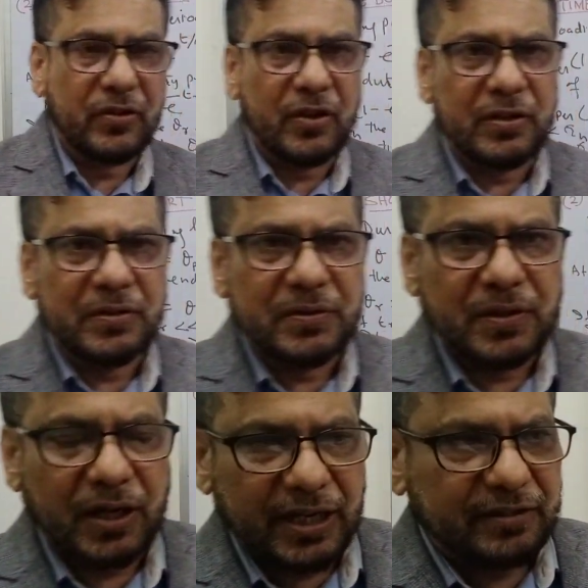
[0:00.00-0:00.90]
on
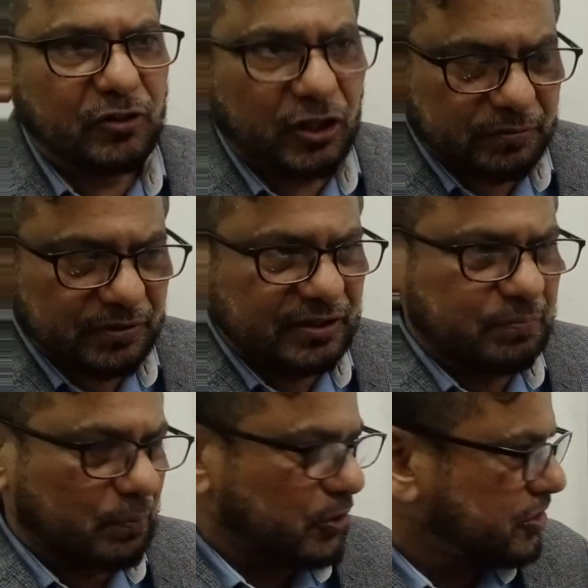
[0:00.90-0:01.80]
or is
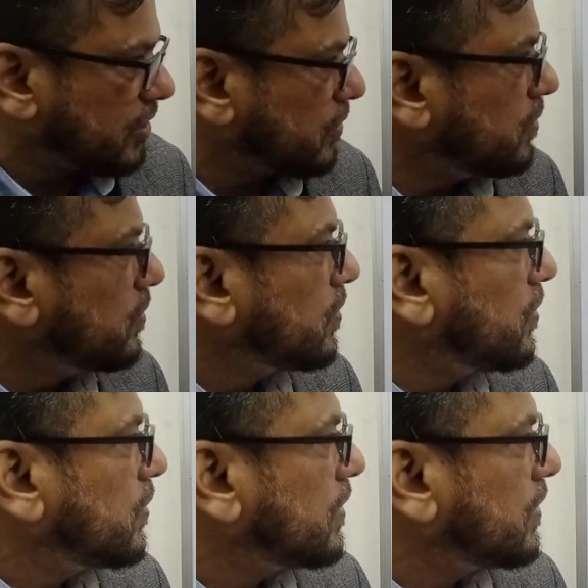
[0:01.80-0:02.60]
proportional to